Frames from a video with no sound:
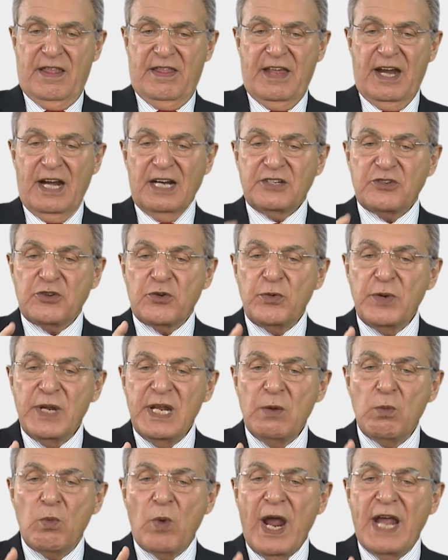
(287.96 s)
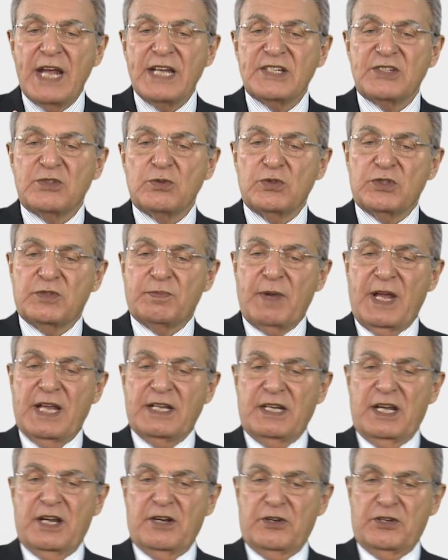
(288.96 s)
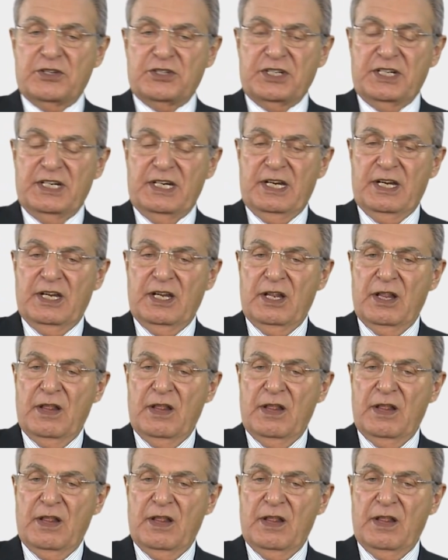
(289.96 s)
There are 3 ways to spend energy.